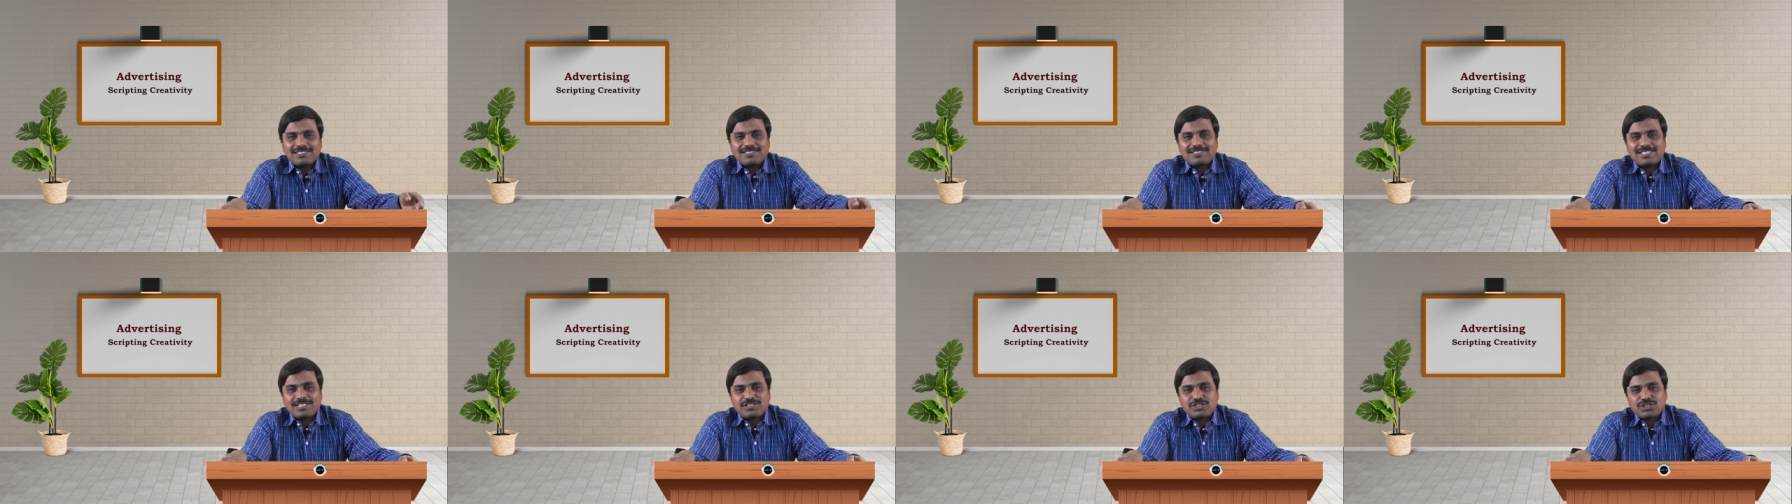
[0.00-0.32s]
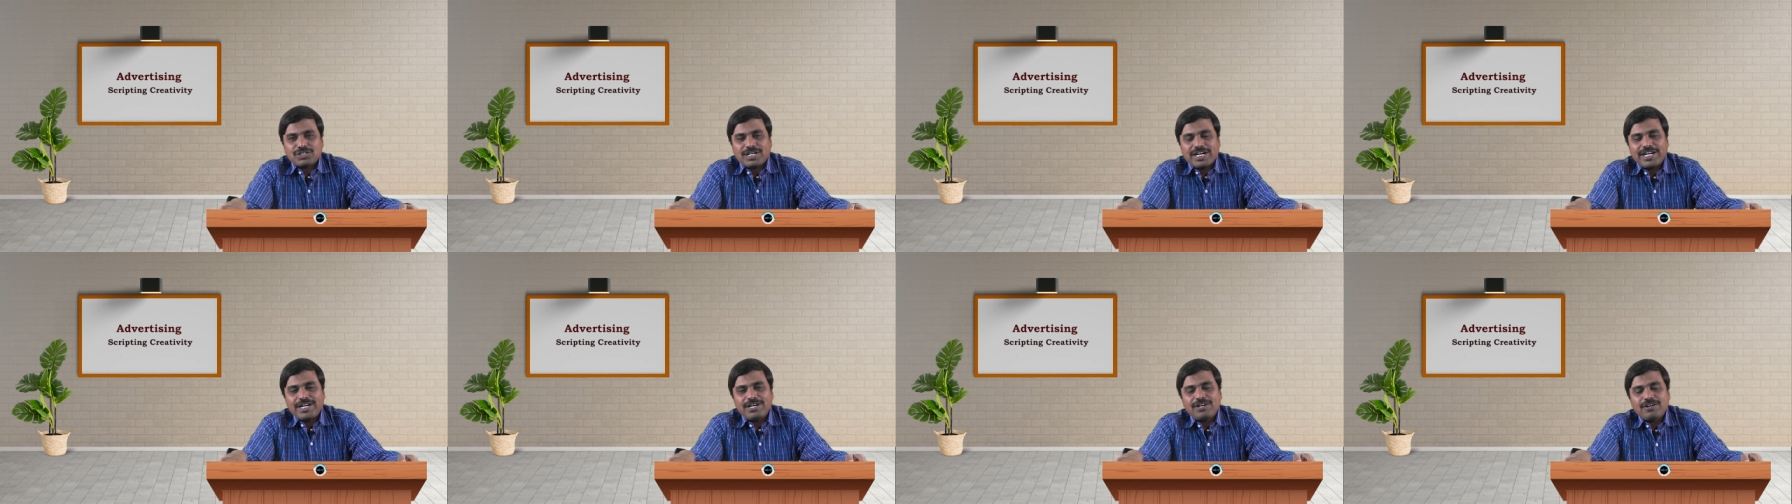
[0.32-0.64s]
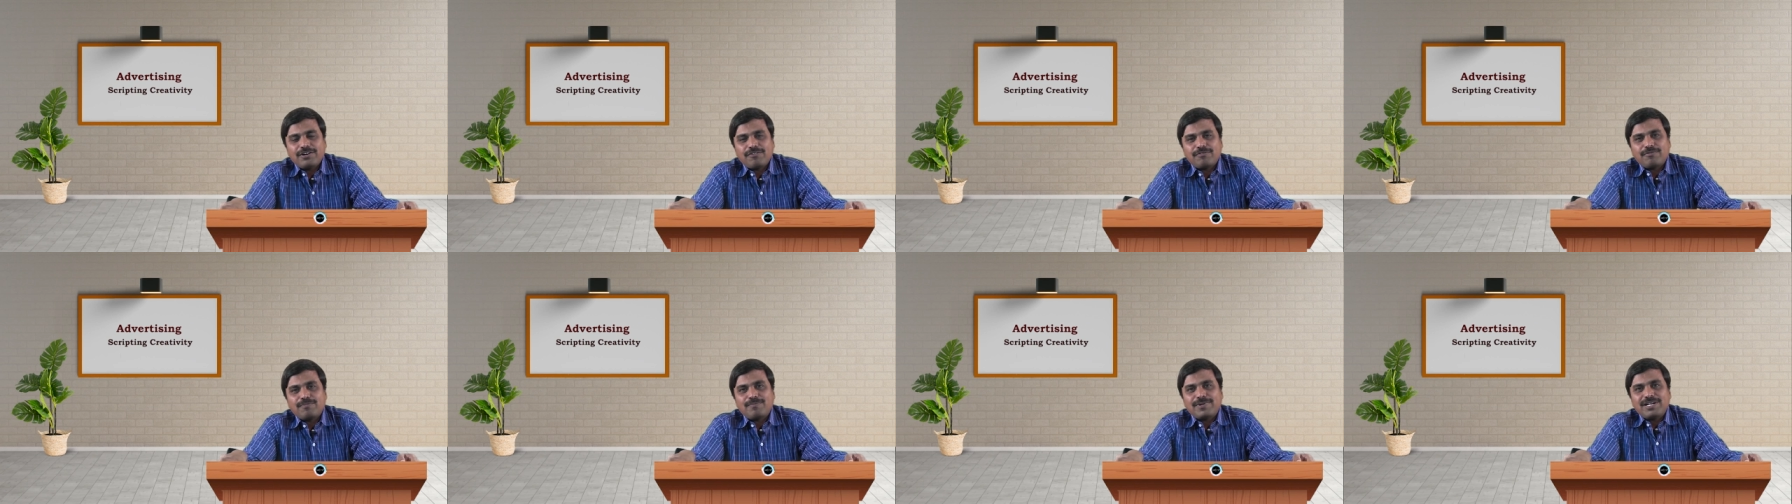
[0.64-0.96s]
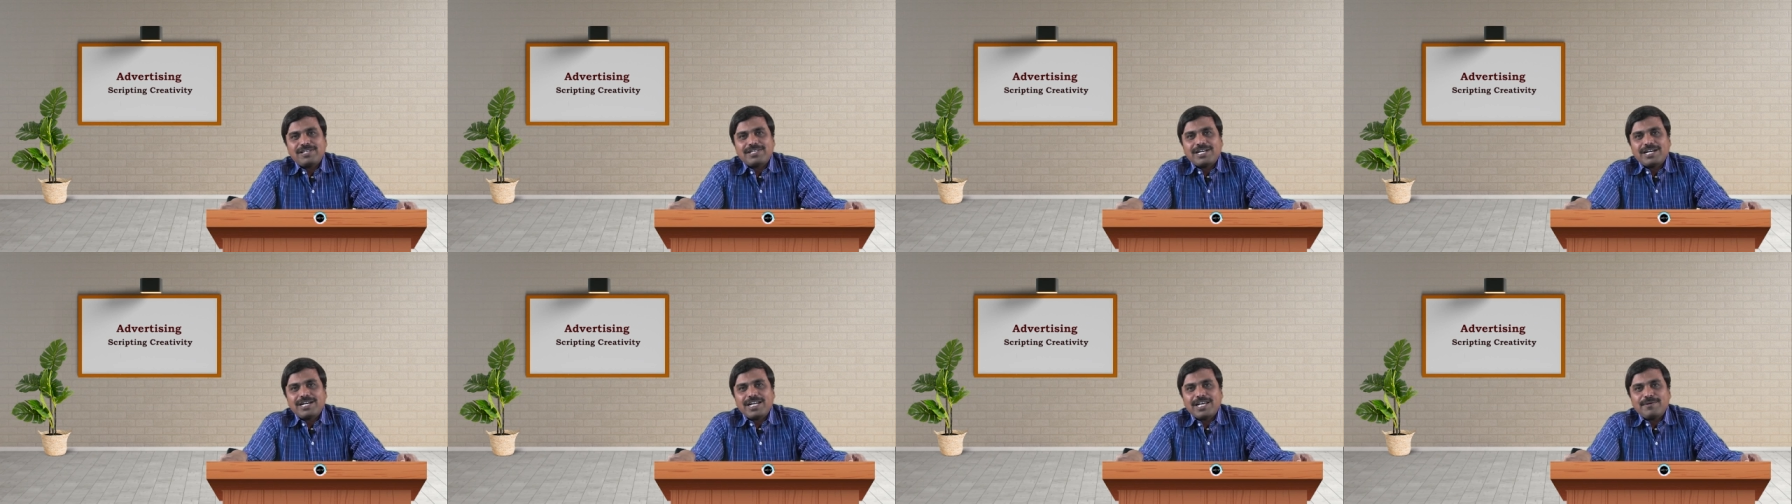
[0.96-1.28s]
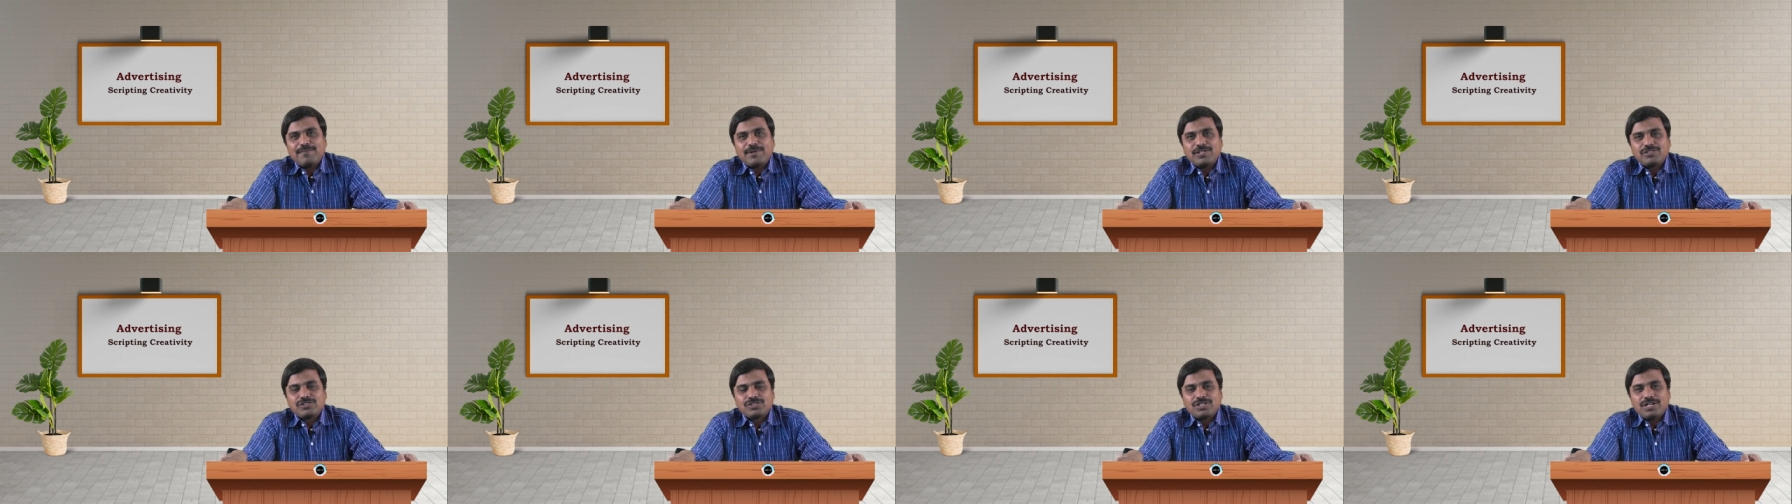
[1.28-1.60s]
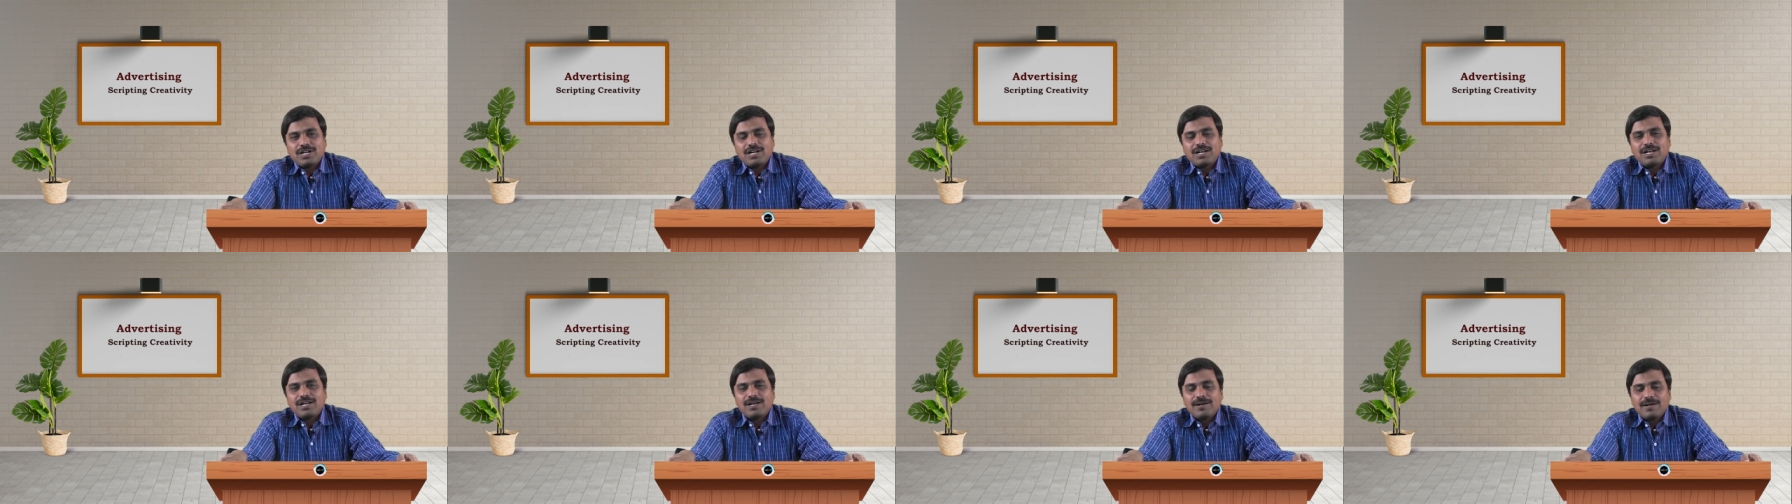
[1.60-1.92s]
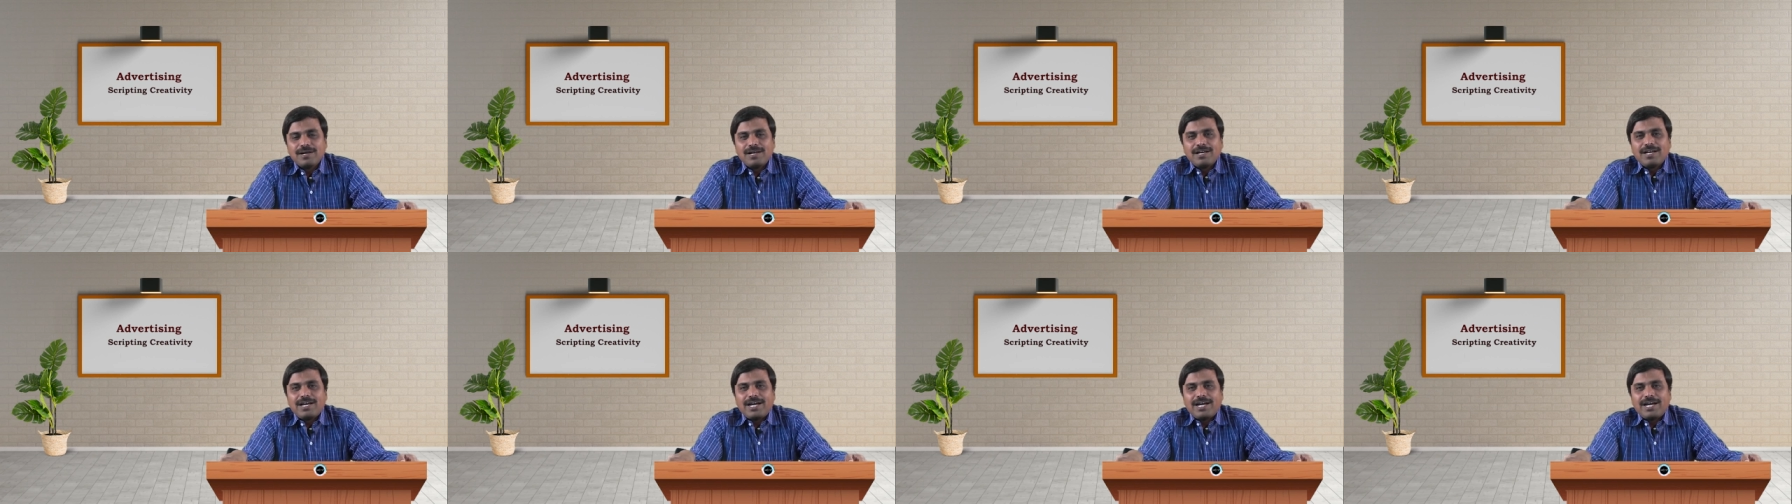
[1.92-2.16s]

such kind of multidimensional